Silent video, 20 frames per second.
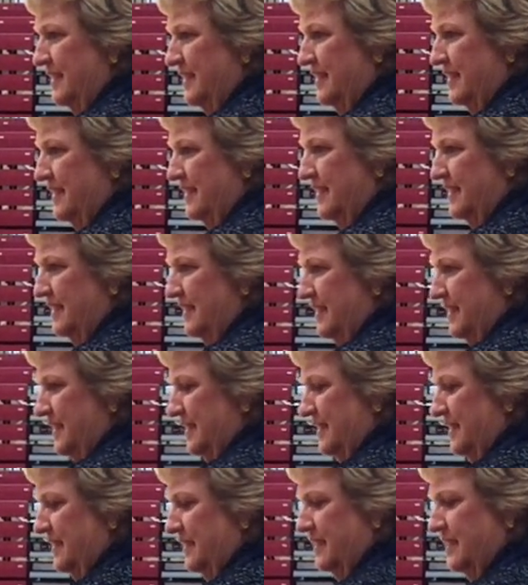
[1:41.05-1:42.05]
Uh,
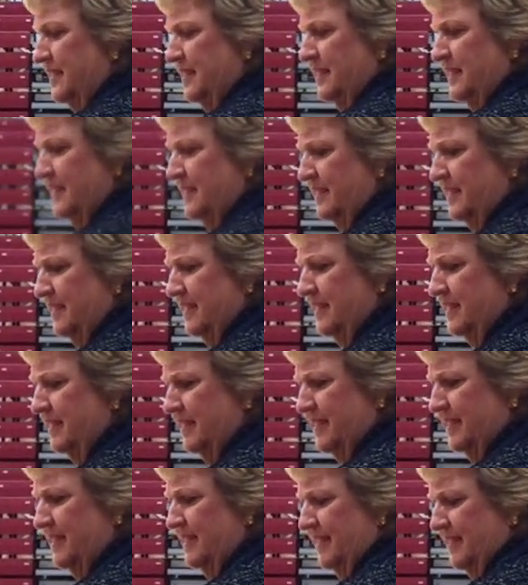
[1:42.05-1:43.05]
the woman's amazing,
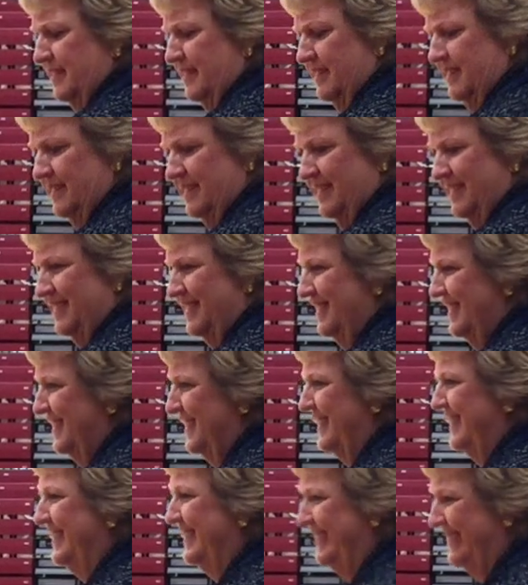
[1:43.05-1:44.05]
and she's going
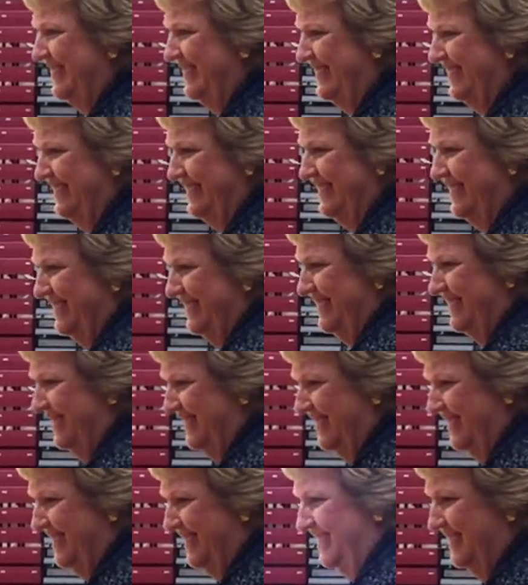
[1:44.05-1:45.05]
to do amazing
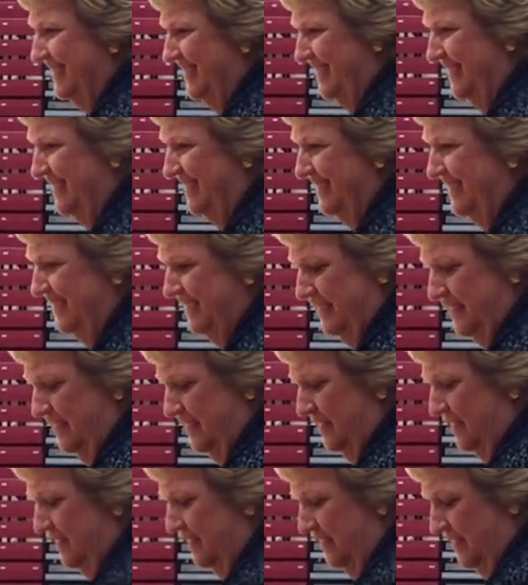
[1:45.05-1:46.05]
things with our young women
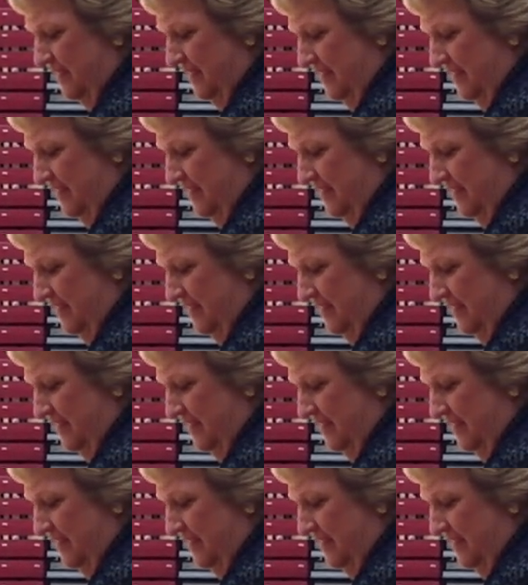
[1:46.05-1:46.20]
here.